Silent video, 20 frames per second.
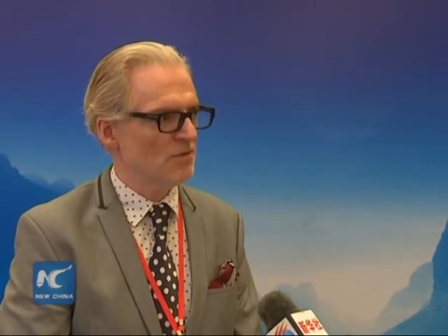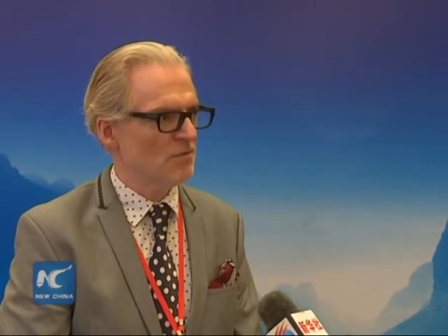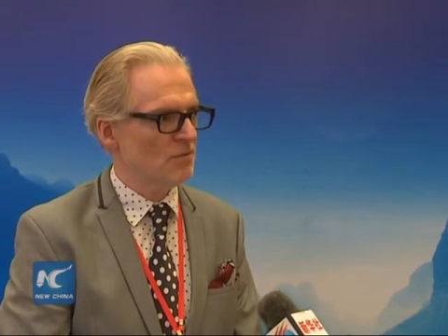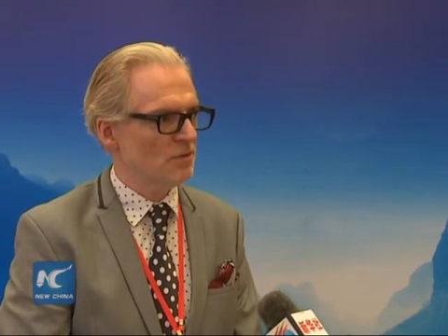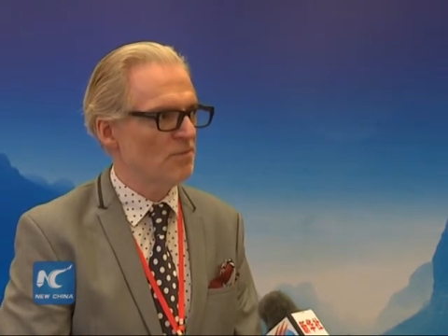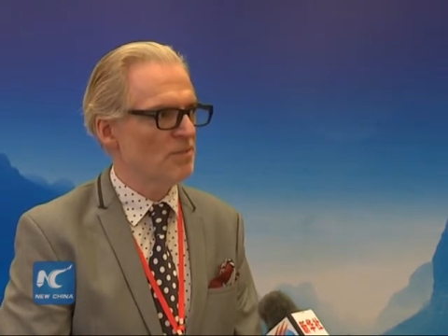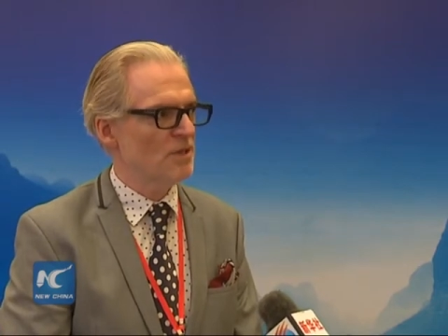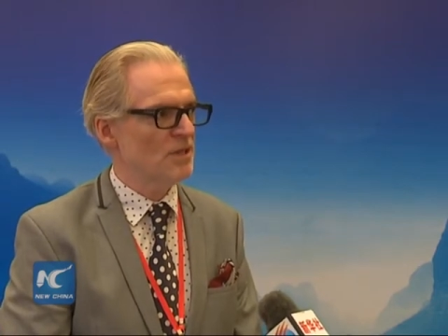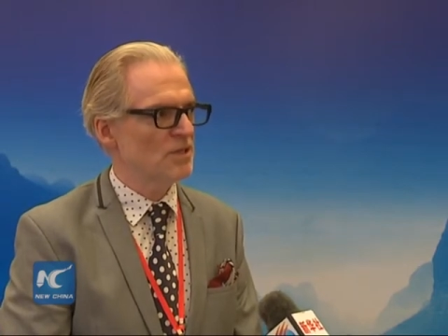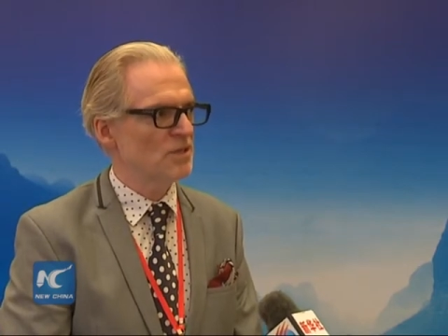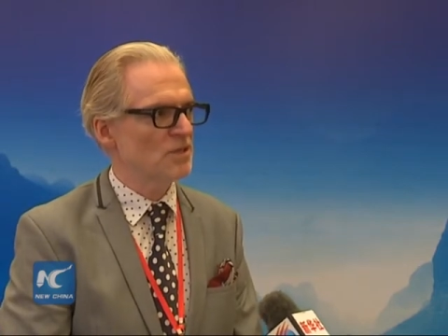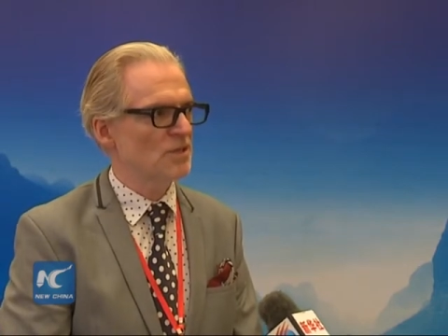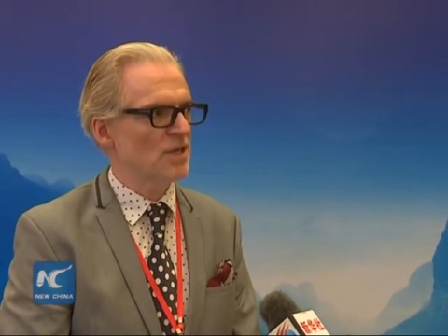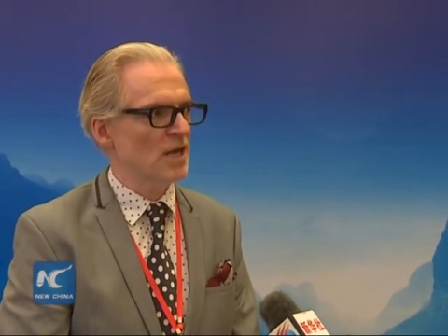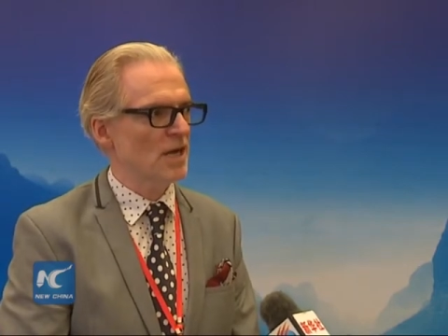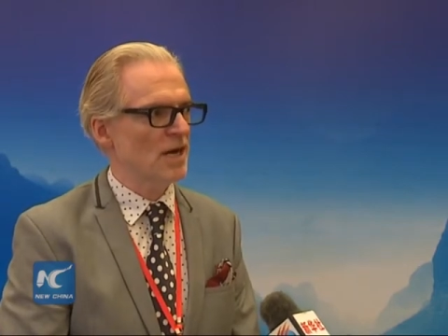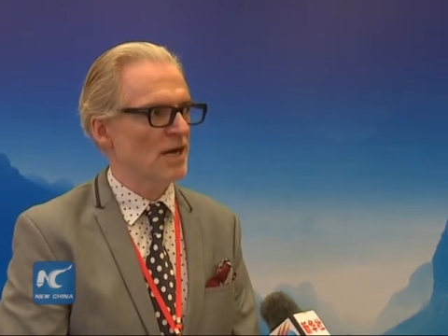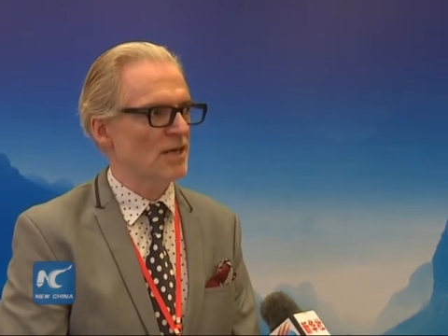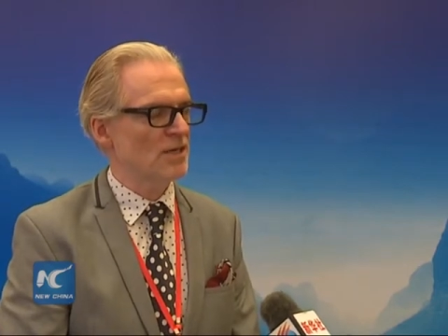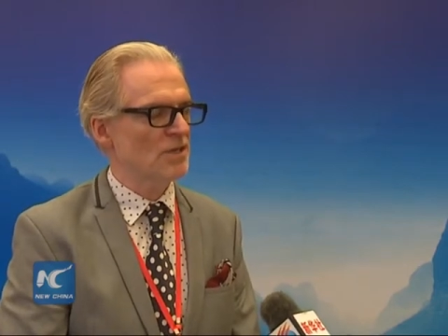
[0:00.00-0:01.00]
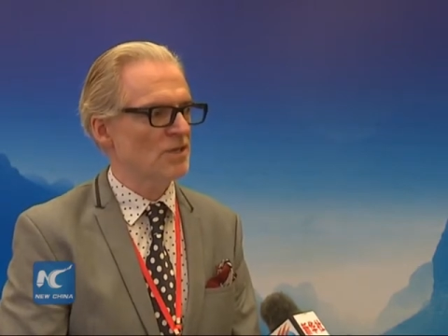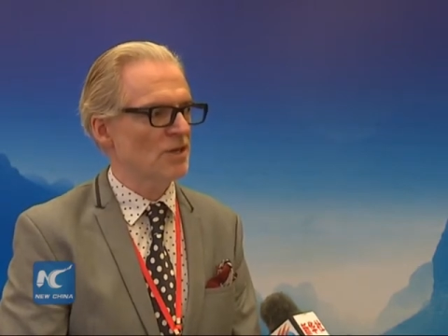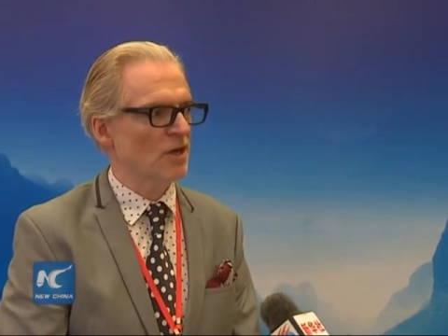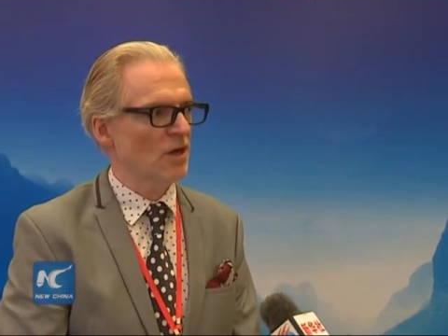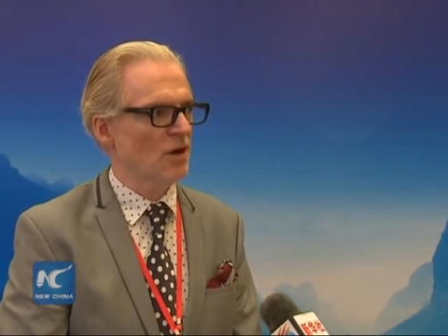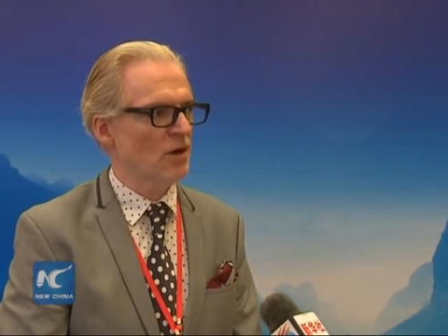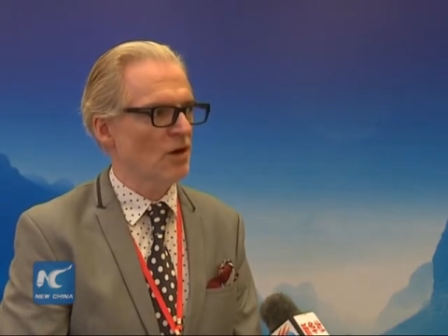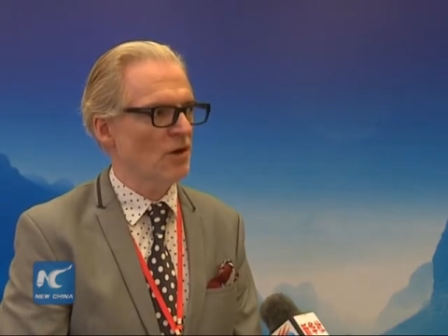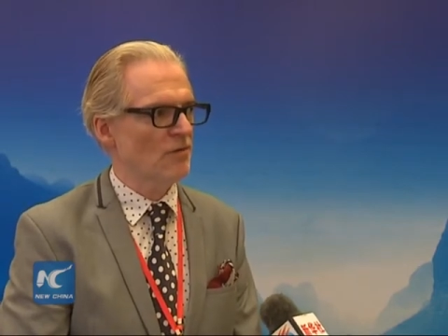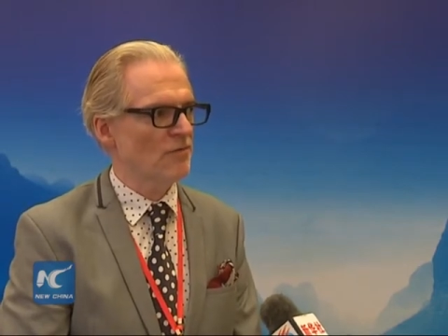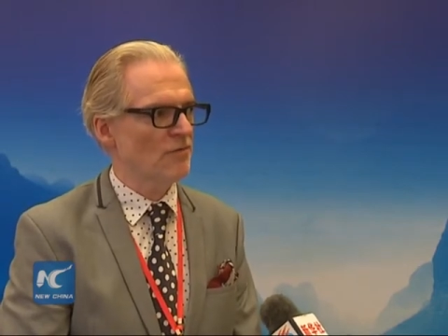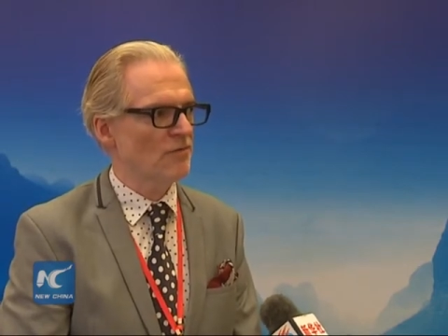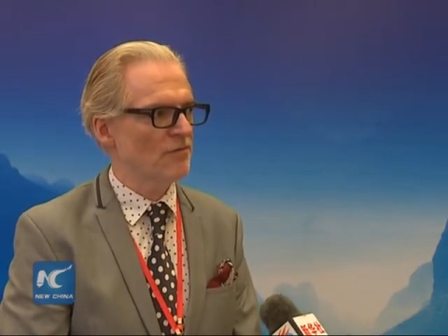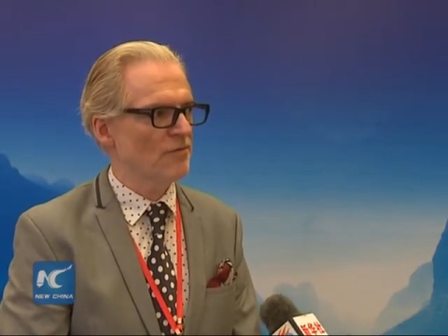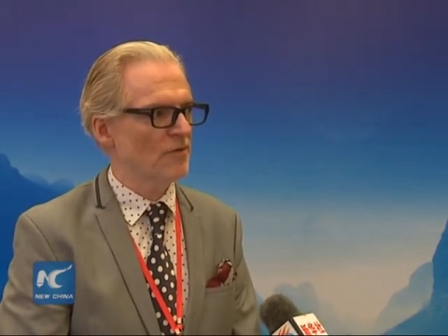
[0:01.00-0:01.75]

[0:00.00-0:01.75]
it will be the start of